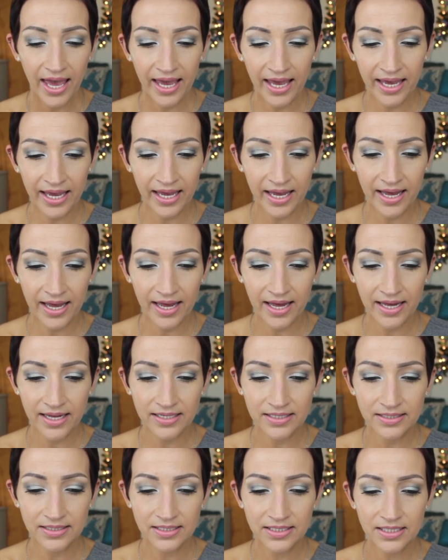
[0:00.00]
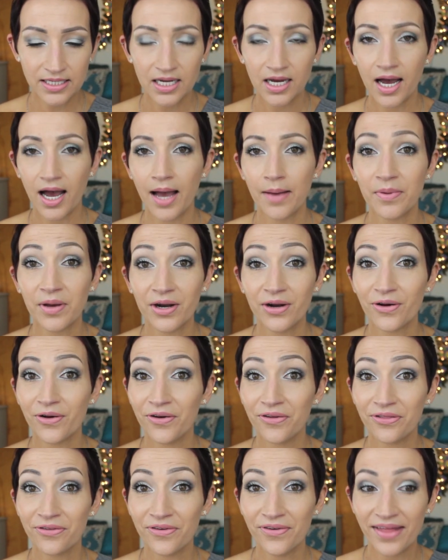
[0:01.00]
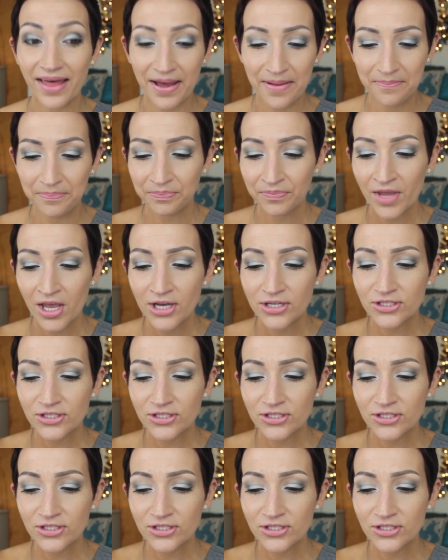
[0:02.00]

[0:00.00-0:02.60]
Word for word: and I'm going to go through them.